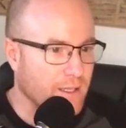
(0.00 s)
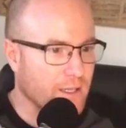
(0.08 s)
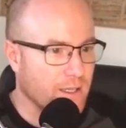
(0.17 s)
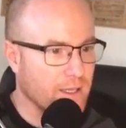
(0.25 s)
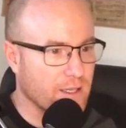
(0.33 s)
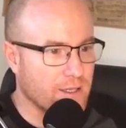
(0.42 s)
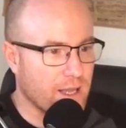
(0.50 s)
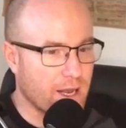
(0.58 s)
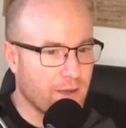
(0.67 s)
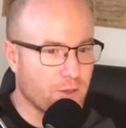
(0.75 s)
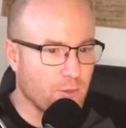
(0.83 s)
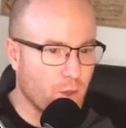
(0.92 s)
is that
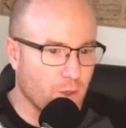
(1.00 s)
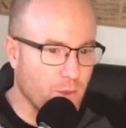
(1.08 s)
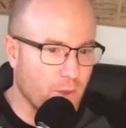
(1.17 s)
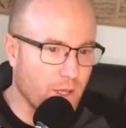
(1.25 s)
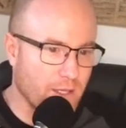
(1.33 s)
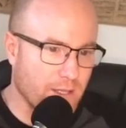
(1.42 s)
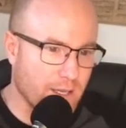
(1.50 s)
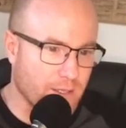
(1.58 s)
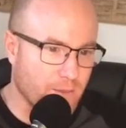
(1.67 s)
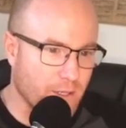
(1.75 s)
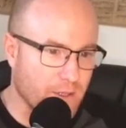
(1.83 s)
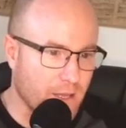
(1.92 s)
after multiple
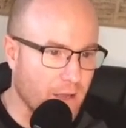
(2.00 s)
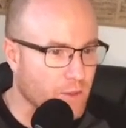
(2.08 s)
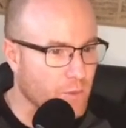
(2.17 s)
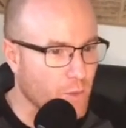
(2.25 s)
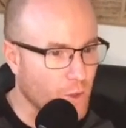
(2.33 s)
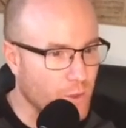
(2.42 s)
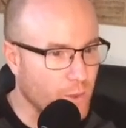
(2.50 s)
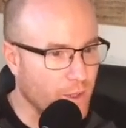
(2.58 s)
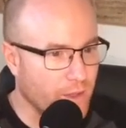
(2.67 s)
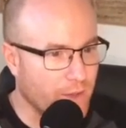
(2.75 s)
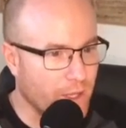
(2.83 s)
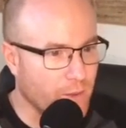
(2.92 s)
assessments, after multiple
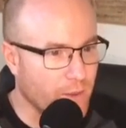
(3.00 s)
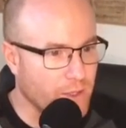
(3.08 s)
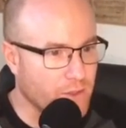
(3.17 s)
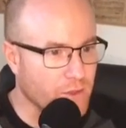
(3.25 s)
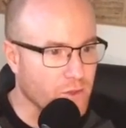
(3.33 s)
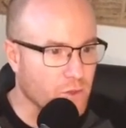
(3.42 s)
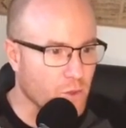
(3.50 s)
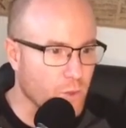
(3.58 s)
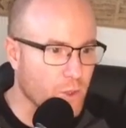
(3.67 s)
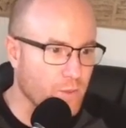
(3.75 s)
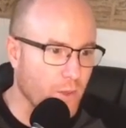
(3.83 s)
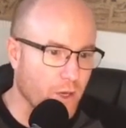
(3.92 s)
evaluations,
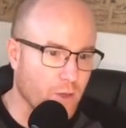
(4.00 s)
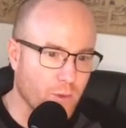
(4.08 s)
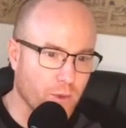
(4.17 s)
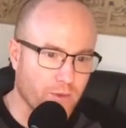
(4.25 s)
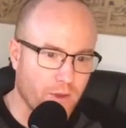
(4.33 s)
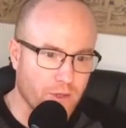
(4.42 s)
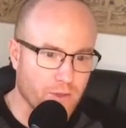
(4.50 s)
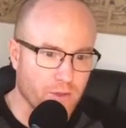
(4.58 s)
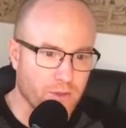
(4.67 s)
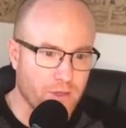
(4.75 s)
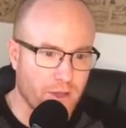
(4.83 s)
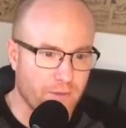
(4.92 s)
numerous medical
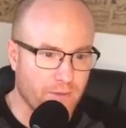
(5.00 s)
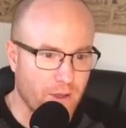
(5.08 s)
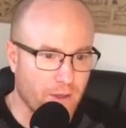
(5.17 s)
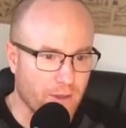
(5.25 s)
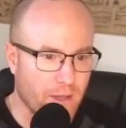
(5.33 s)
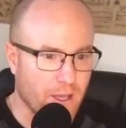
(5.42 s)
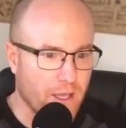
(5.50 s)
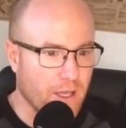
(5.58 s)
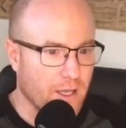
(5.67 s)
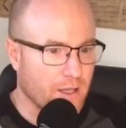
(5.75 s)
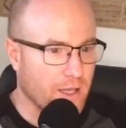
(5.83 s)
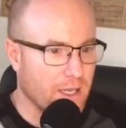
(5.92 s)
professionals have felt
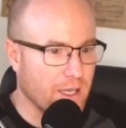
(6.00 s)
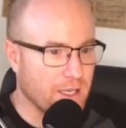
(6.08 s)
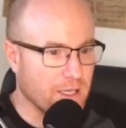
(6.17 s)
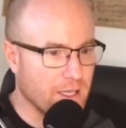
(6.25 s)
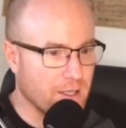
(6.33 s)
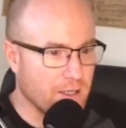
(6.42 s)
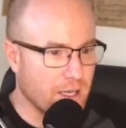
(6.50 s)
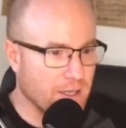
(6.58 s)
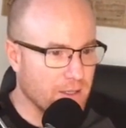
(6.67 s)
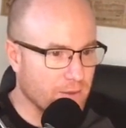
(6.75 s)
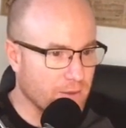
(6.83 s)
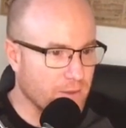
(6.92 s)
that he needed a
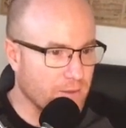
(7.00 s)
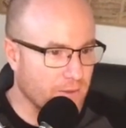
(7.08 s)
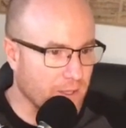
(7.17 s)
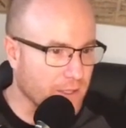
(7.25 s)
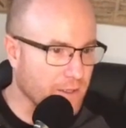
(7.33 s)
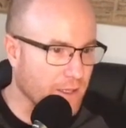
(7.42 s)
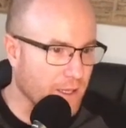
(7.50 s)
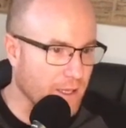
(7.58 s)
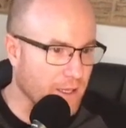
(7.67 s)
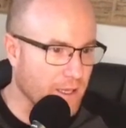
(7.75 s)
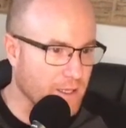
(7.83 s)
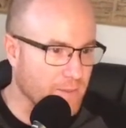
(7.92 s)
different fit
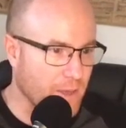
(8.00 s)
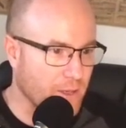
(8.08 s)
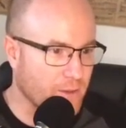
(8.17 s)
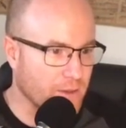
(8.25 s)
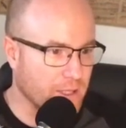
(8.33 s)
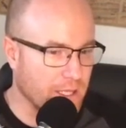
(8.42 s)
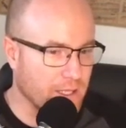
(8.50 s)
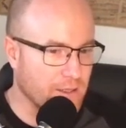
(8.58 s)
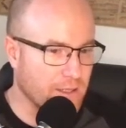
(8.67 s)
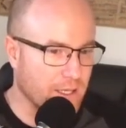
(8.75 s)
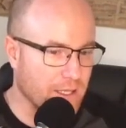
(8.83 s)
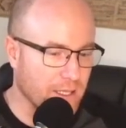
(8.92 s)
and that his medical
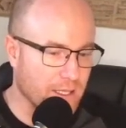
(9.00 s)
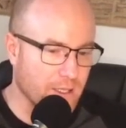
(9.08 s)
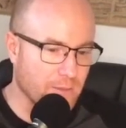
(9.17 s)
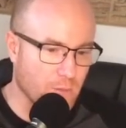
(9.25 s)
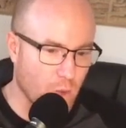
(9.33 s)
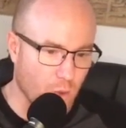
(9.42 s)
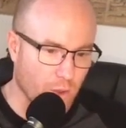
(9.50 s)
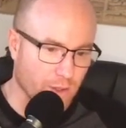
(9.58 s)
needs, he needed more.